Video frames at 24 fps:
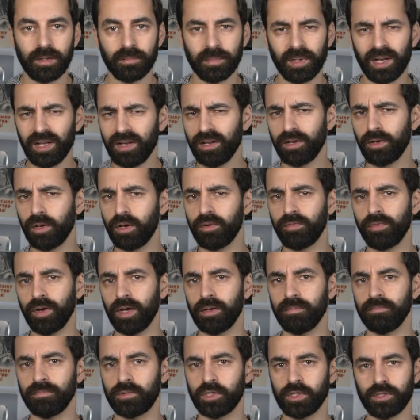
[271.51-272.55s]
But I don't know if
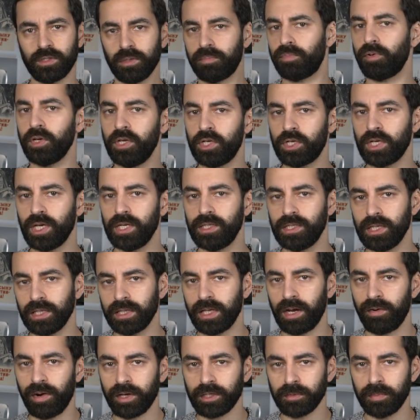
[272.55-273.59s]
I'm just appreciating
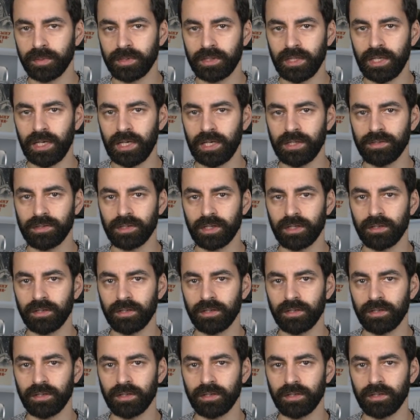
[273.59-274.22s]
their expertise